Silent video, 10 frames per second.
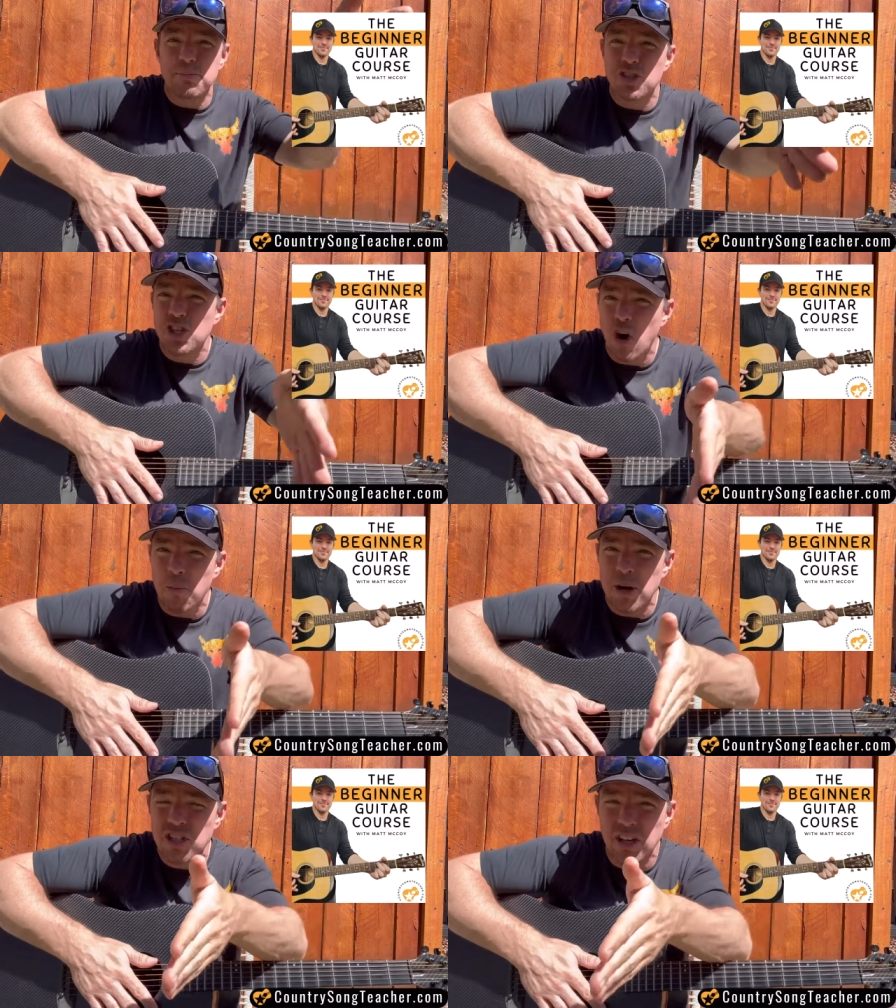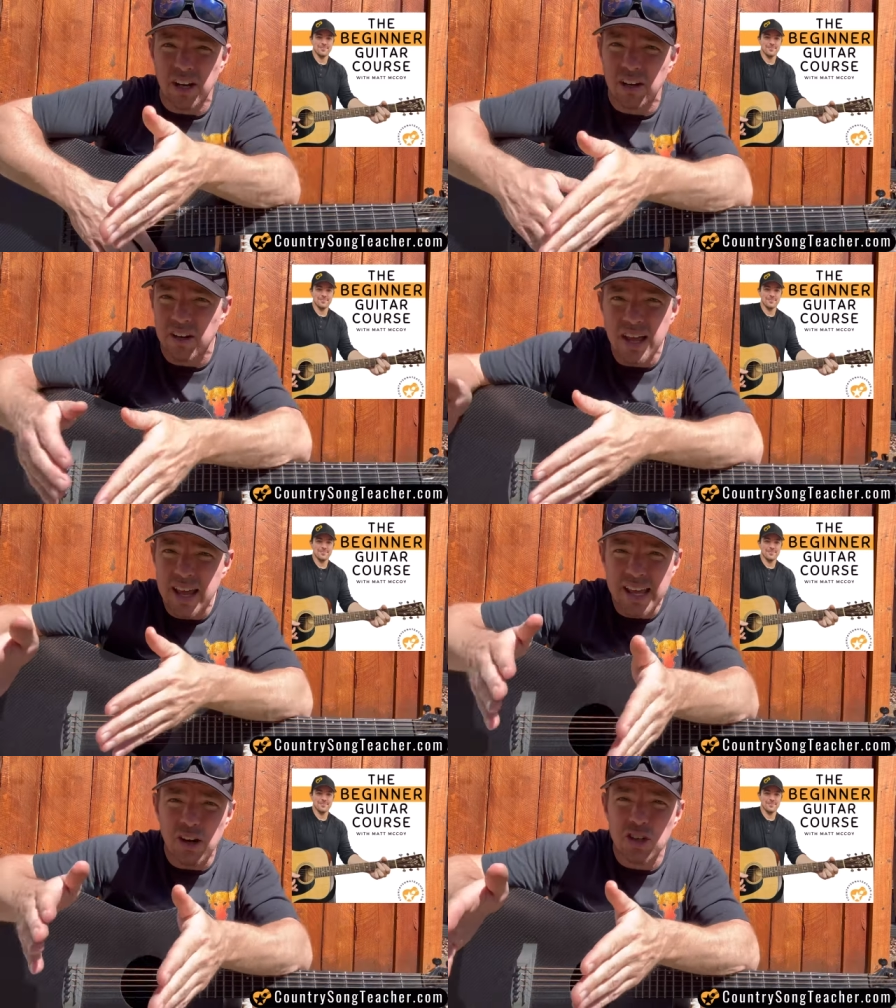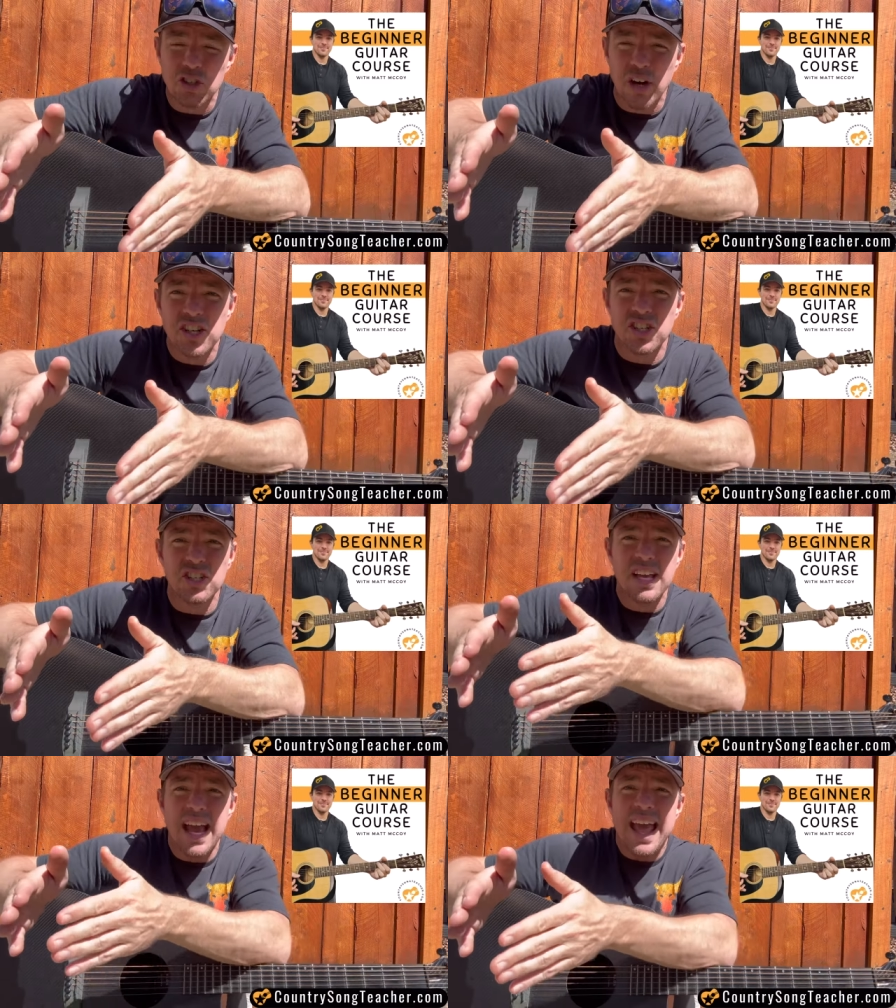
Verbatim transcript: show a bunch of little illustrations